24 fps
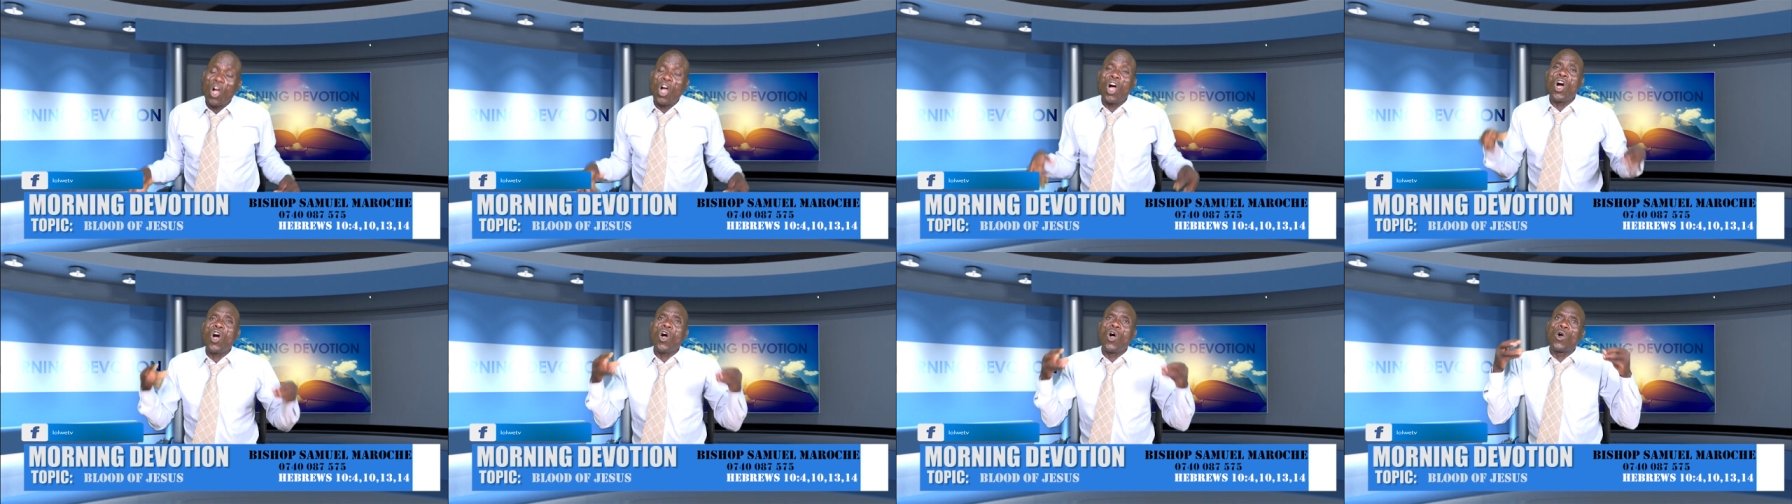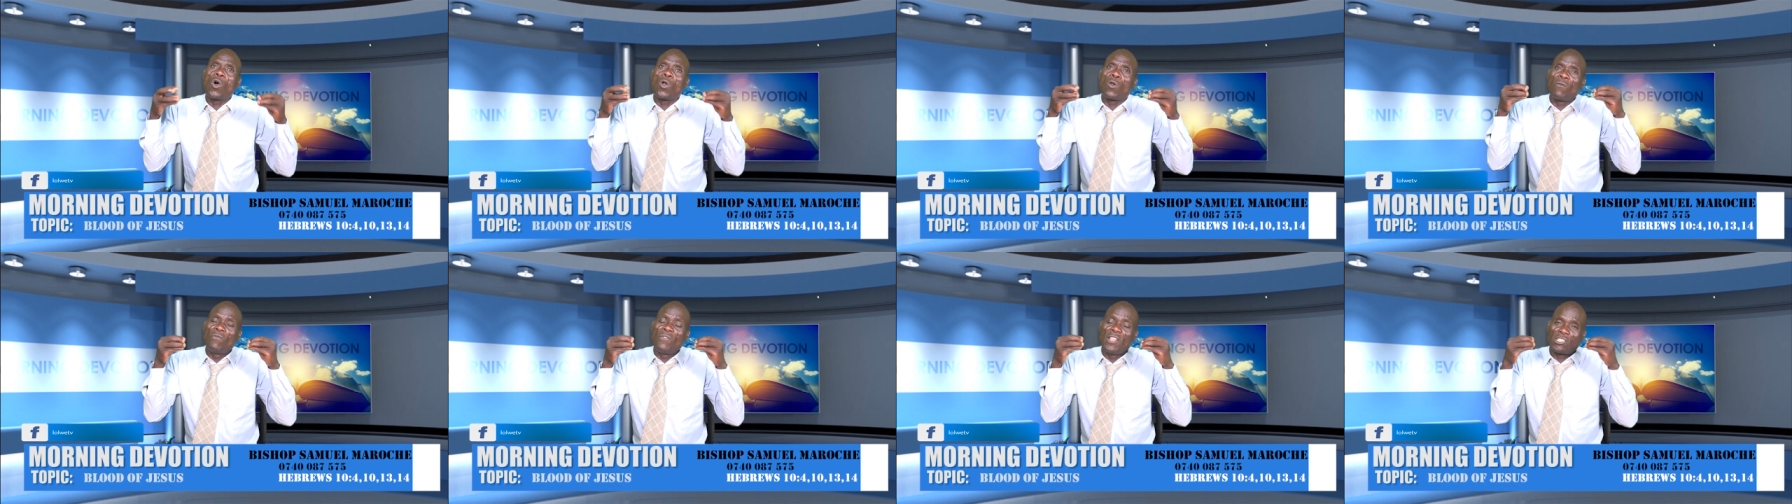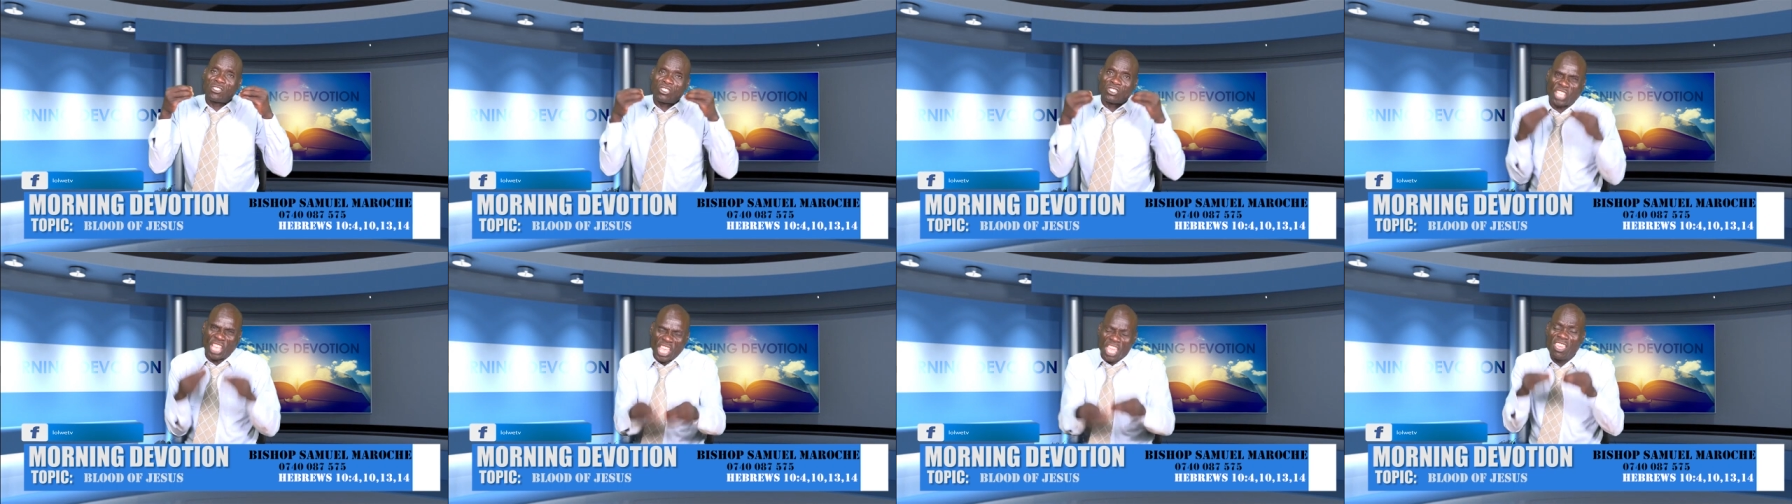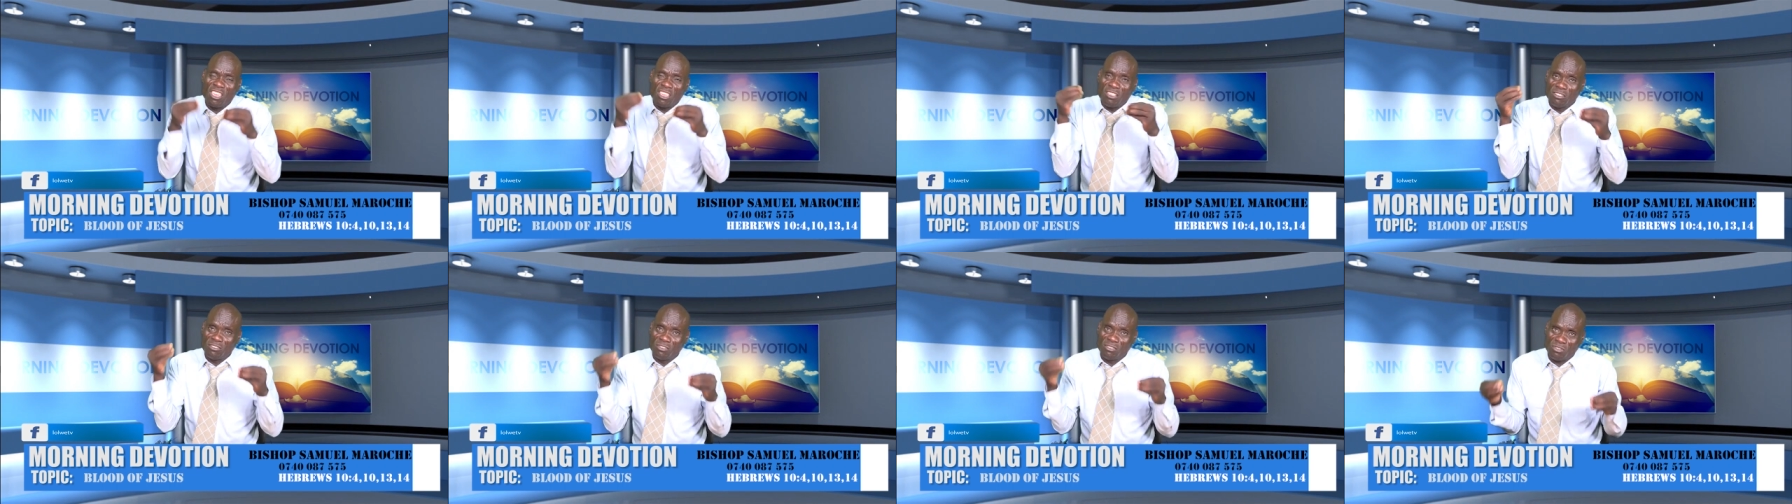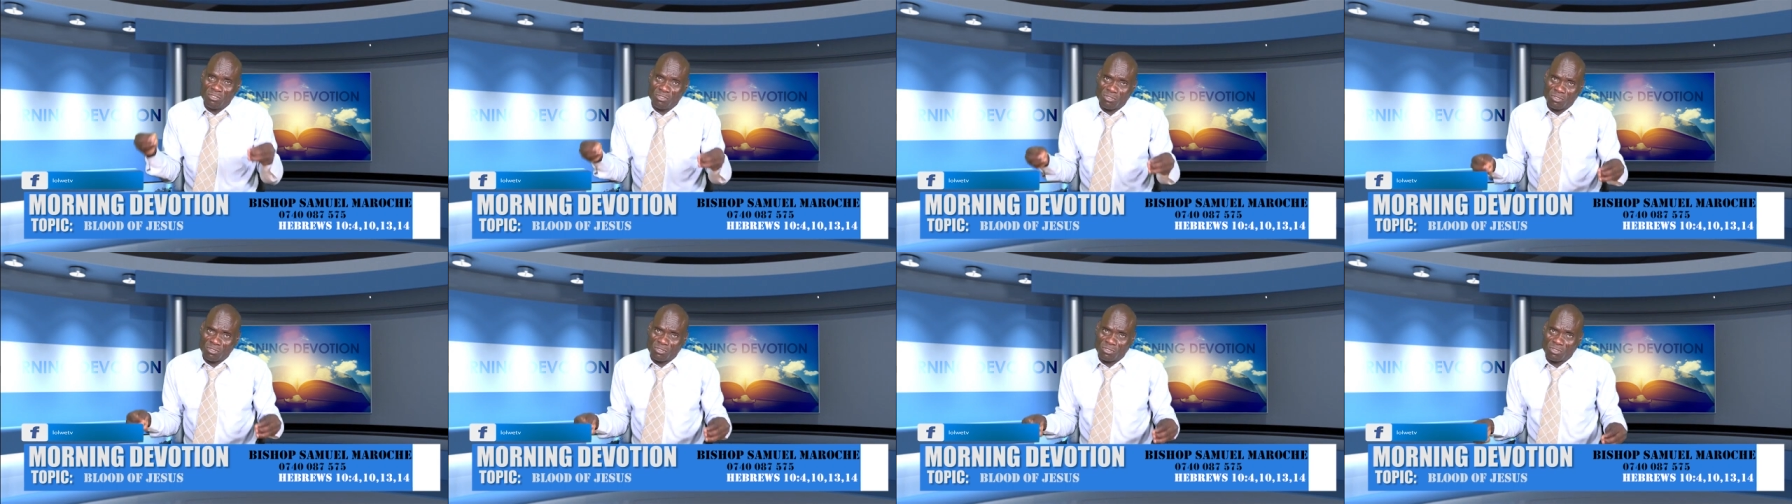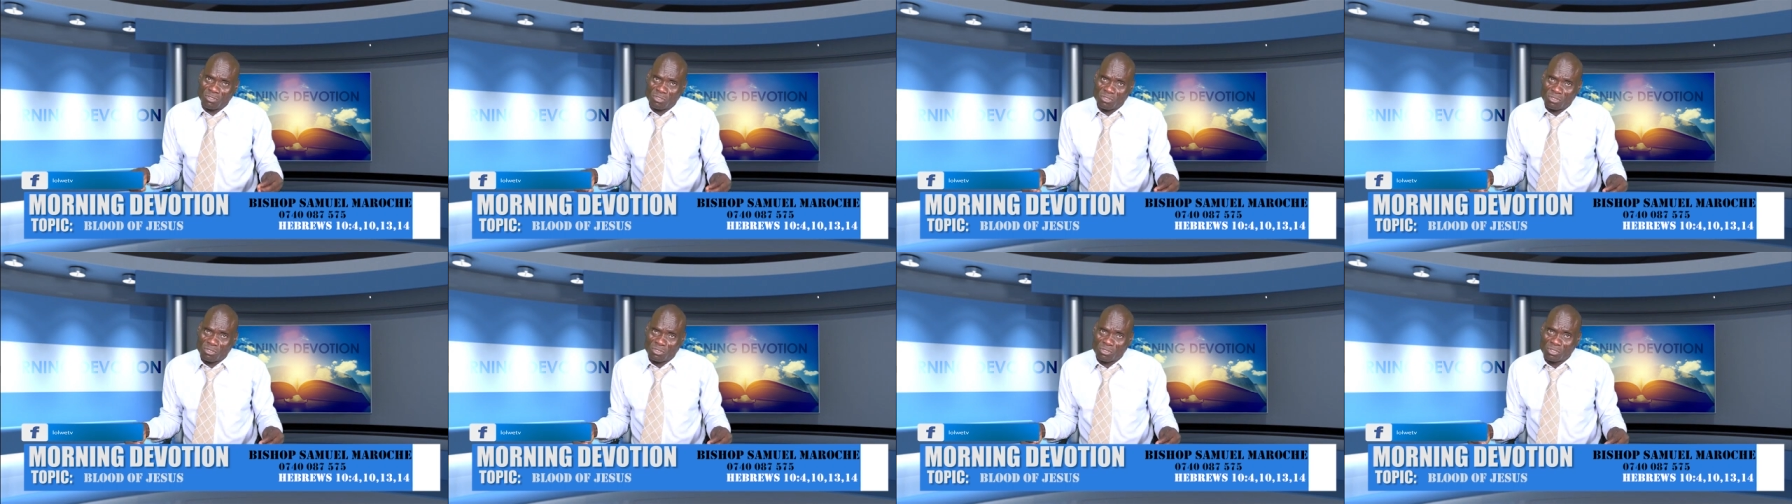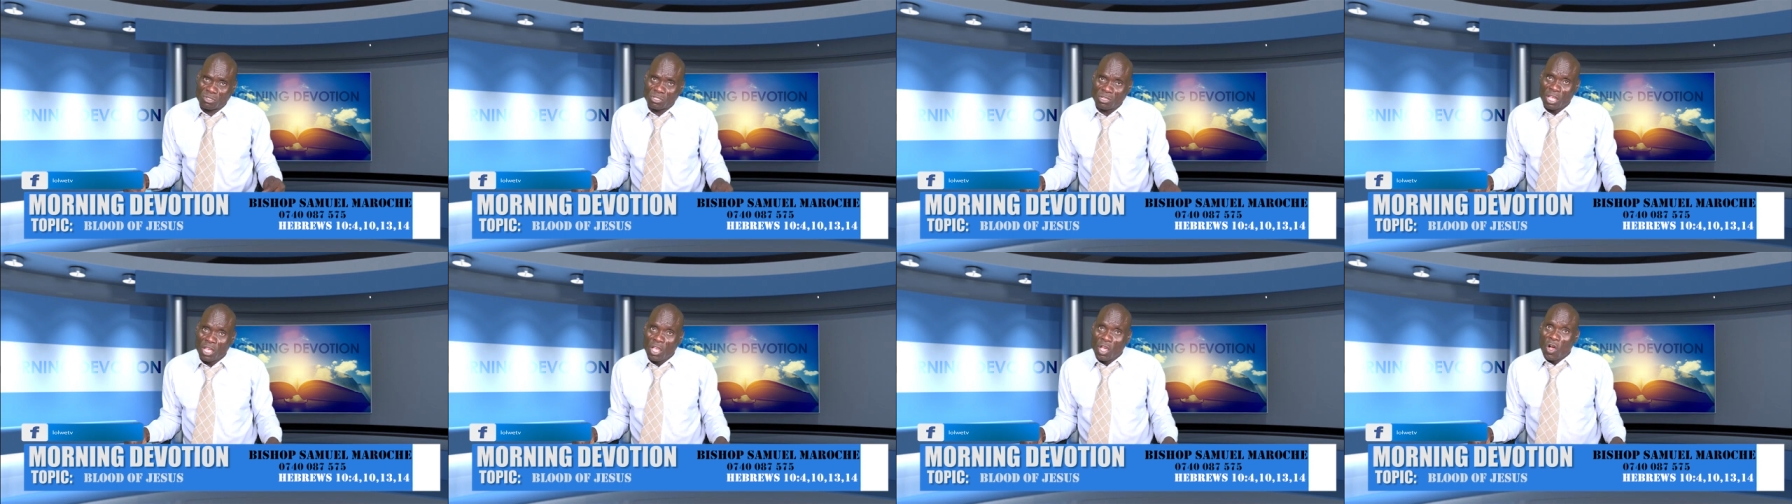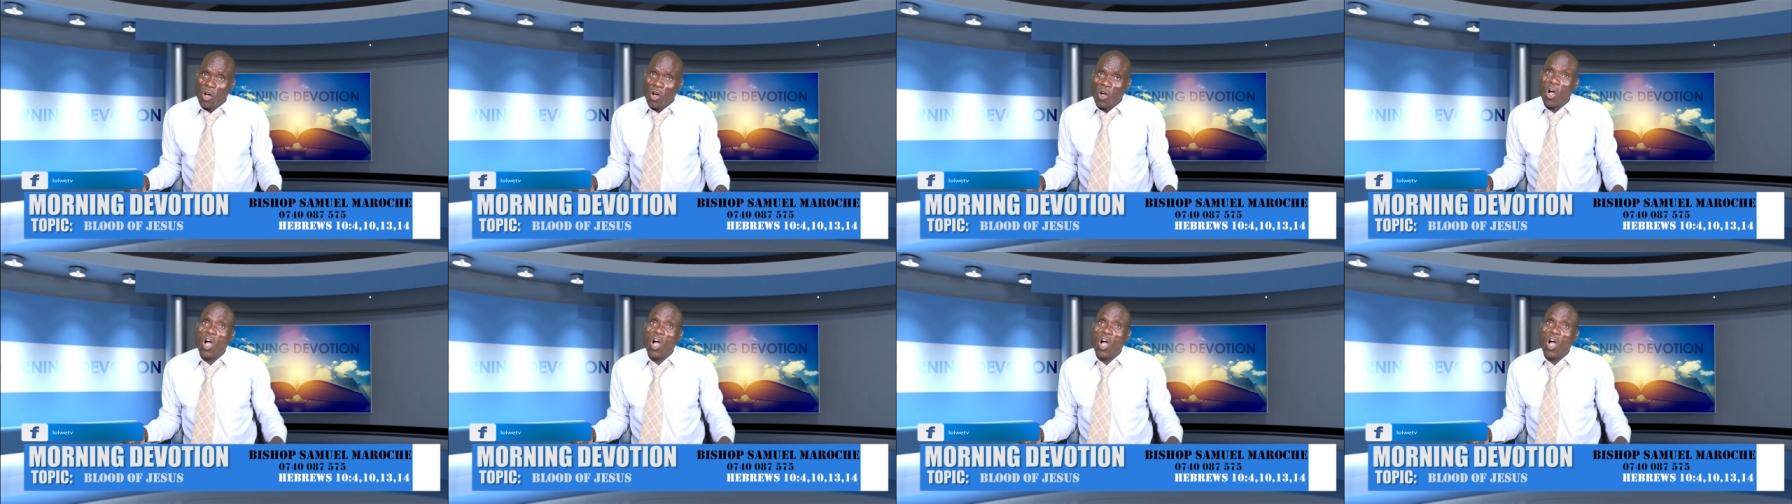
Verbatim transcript: all the things,